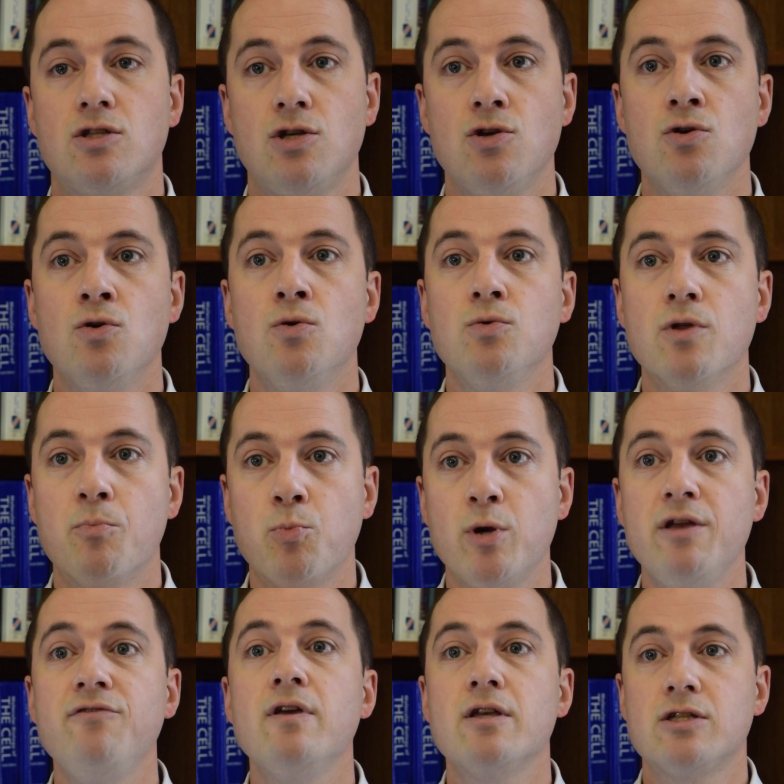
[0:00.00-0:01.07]
to the
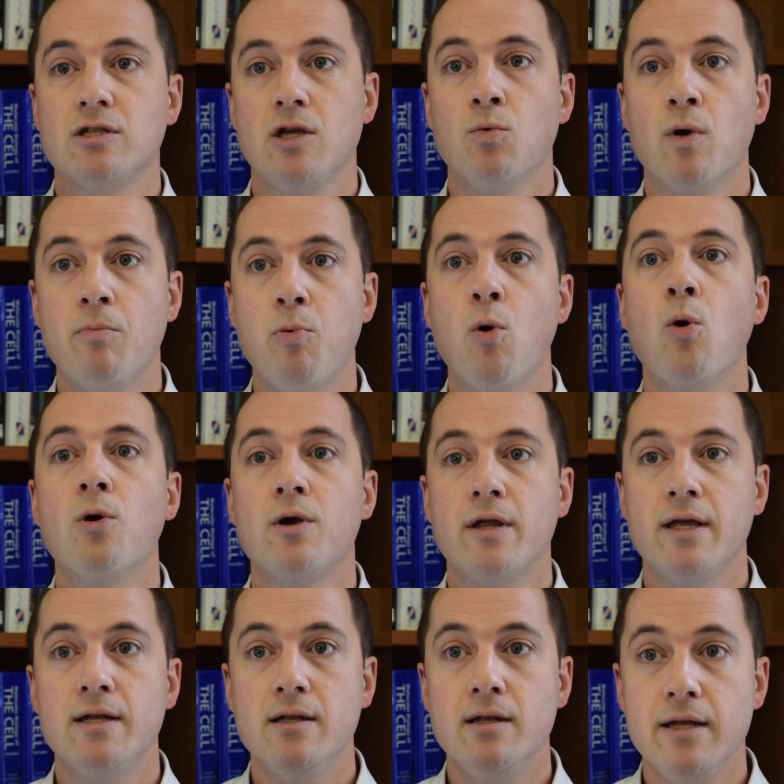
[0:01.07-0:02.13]
previously
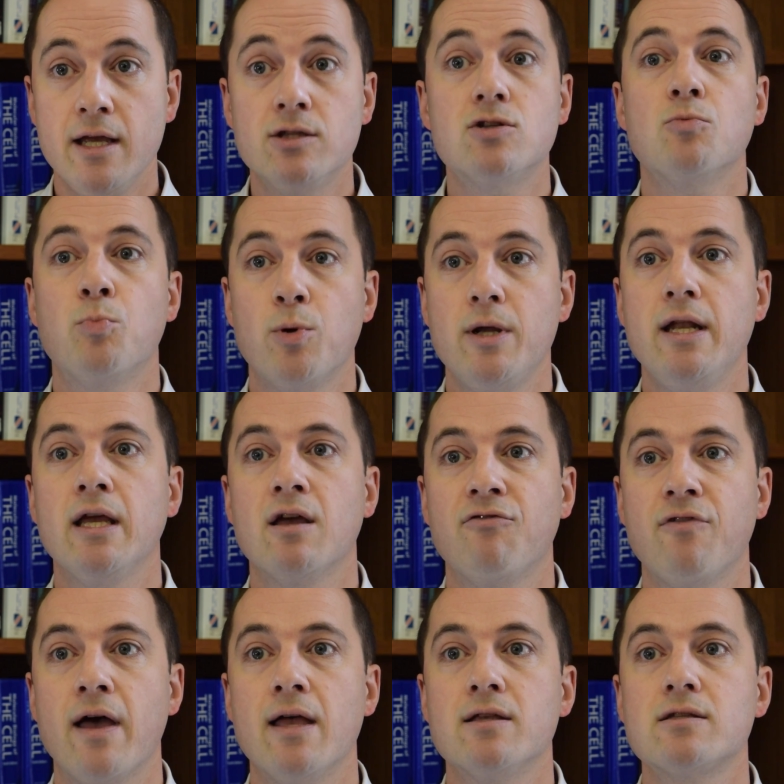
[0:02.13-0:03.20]
reported interbreeding
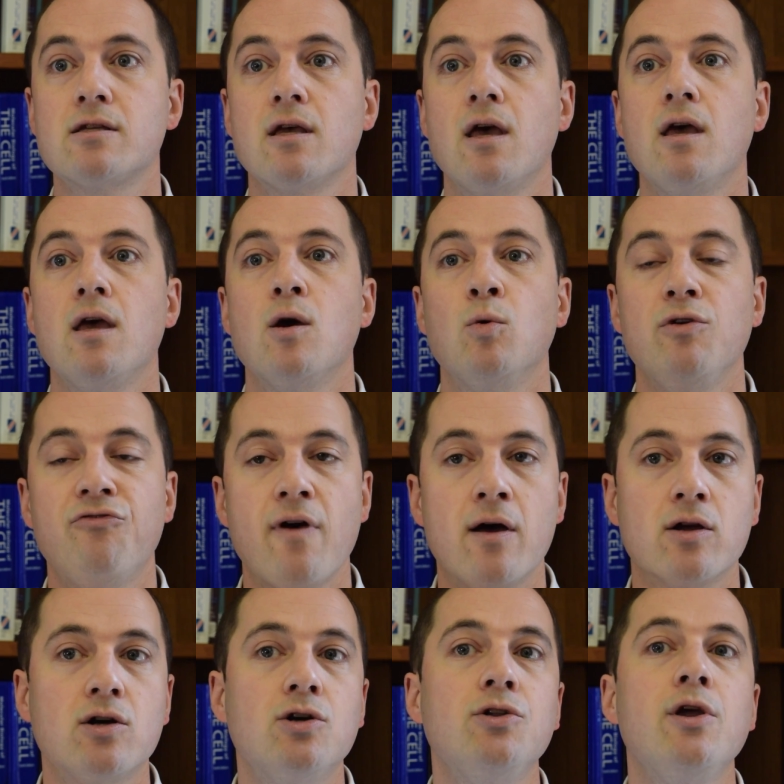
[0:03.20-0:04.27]
events, we
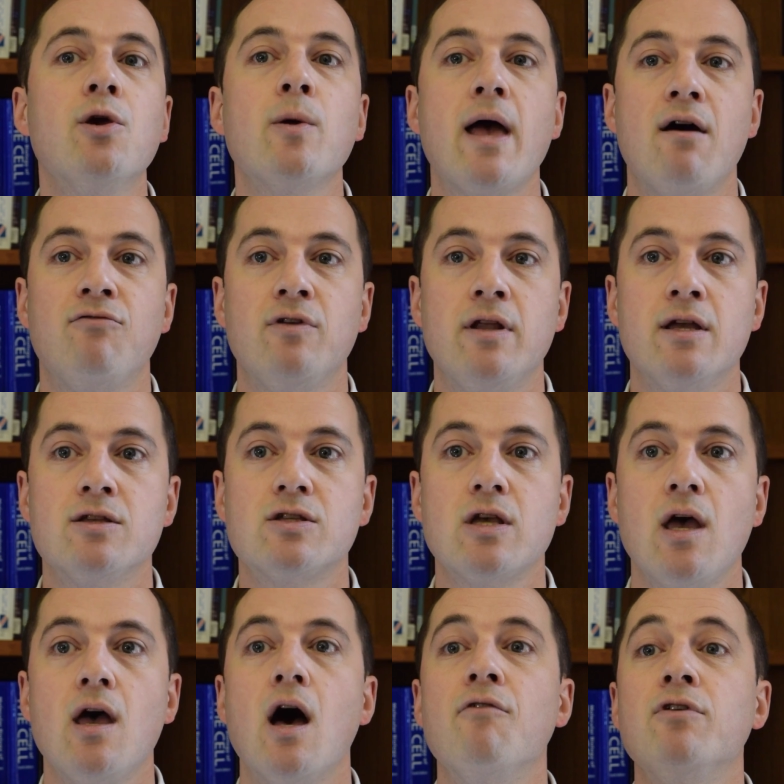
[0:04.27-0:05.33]
found clear evidence
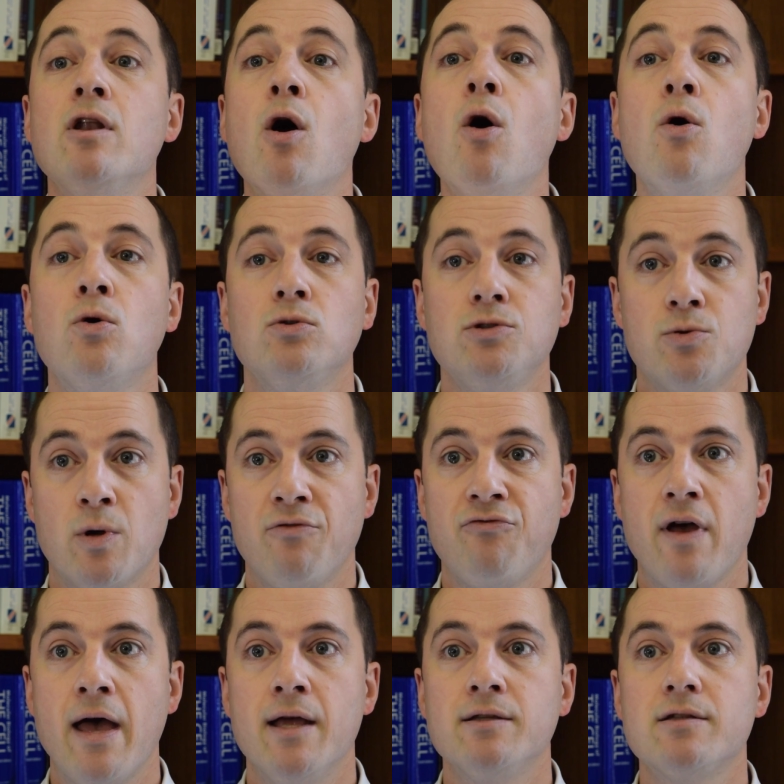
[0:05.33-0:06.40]
of an older
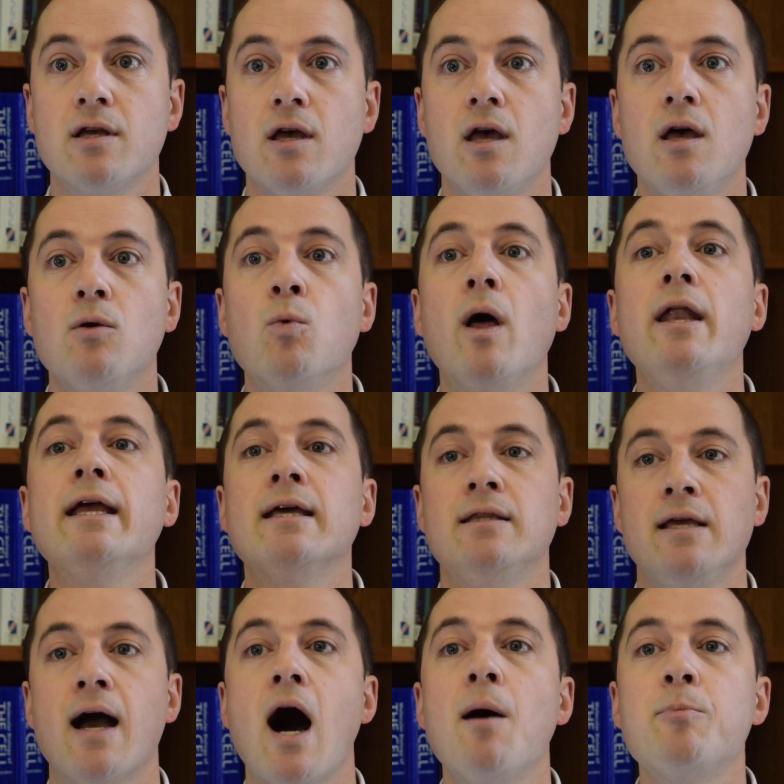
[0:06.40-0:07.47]
event running in
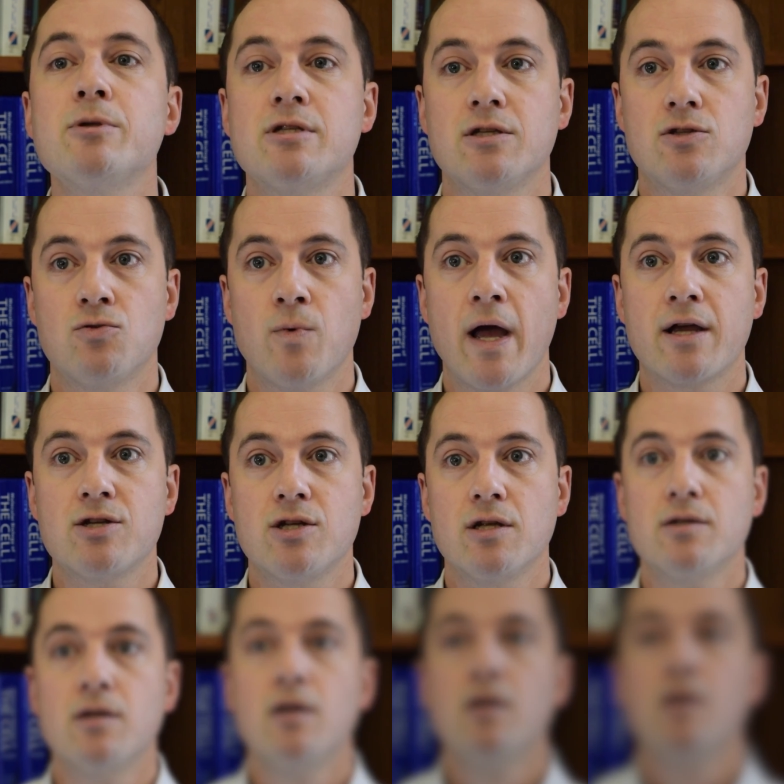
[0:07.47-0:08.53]
the opposite
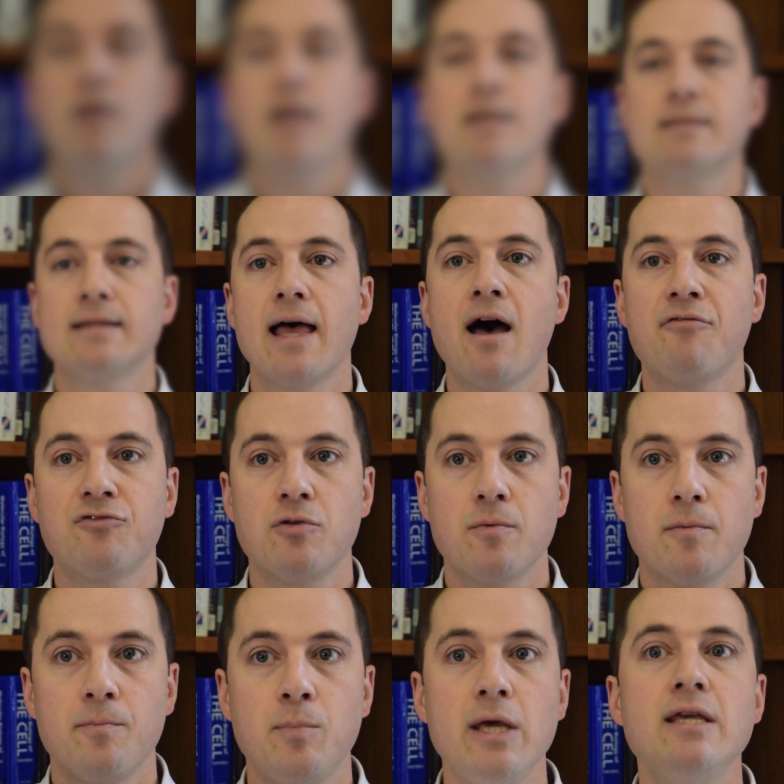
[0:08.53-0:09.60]
direction that has left
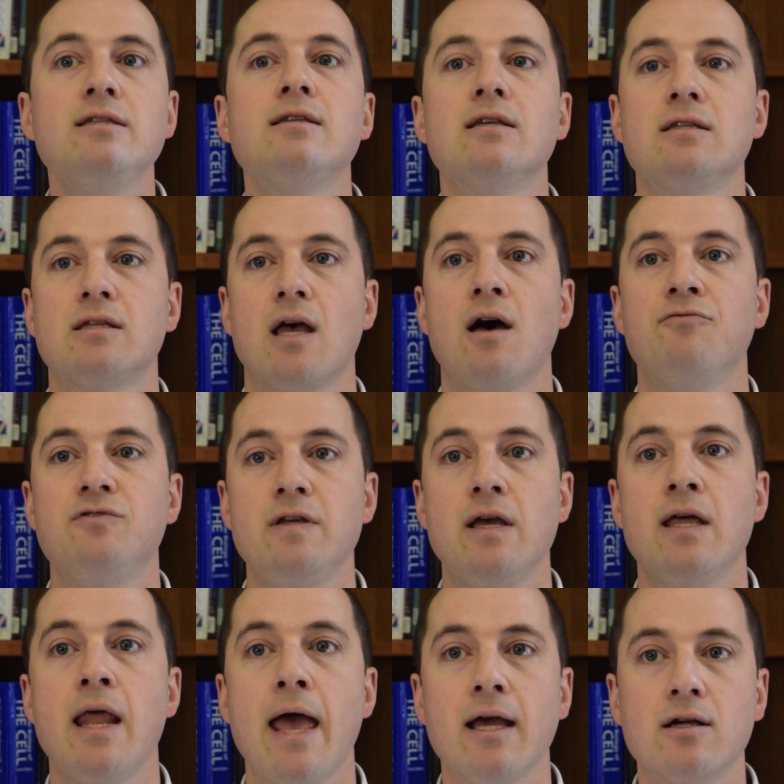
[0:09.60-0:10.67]
pieces of
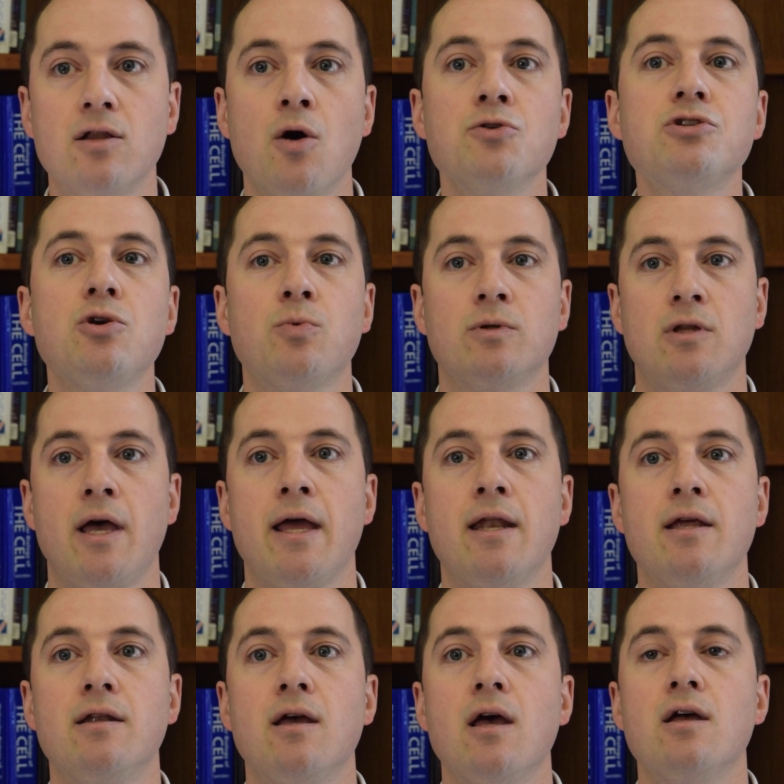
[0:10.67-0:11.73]
DNA closely
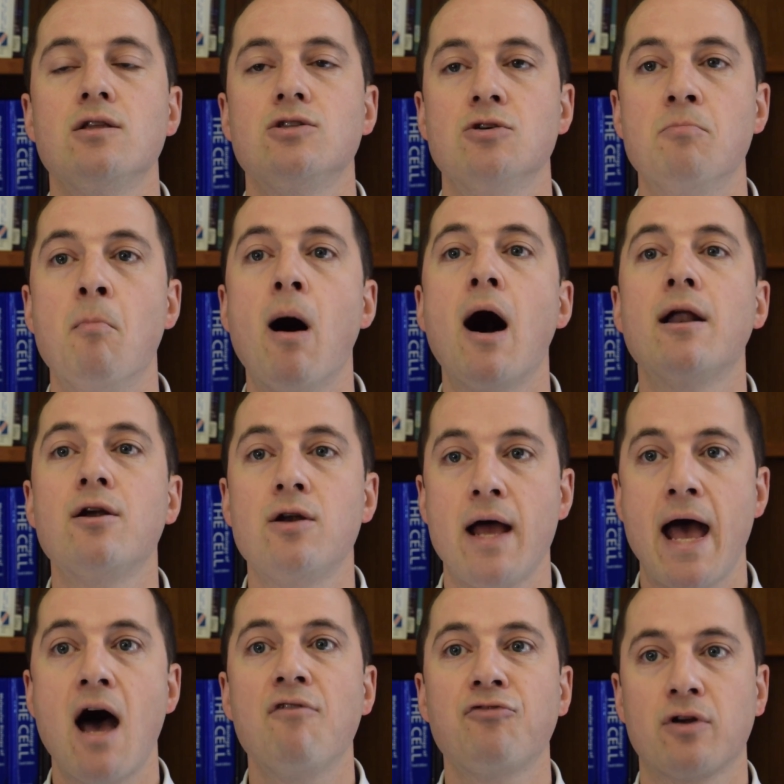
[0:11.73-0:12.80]
related to modern
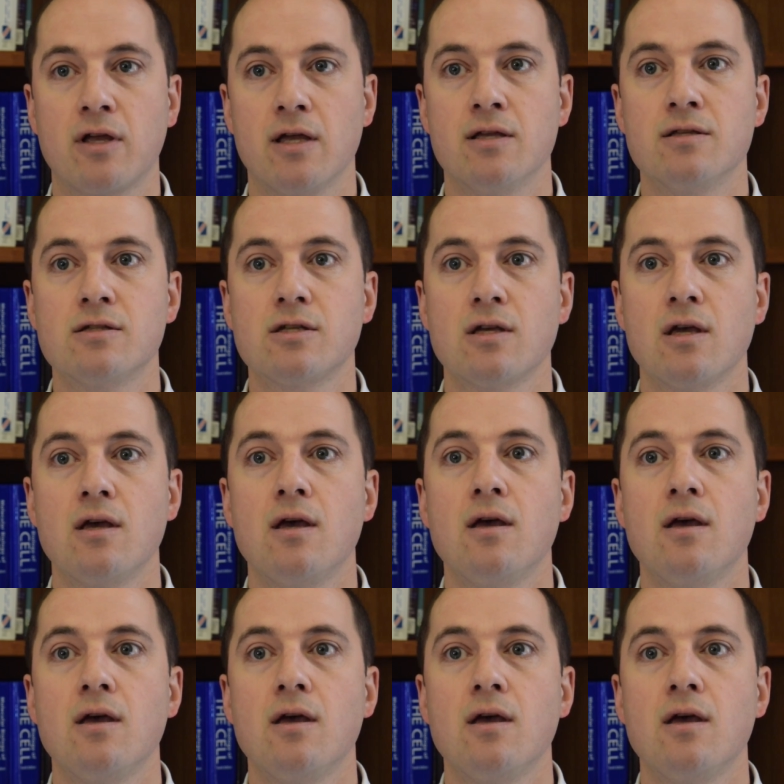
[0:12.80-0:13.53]
Africans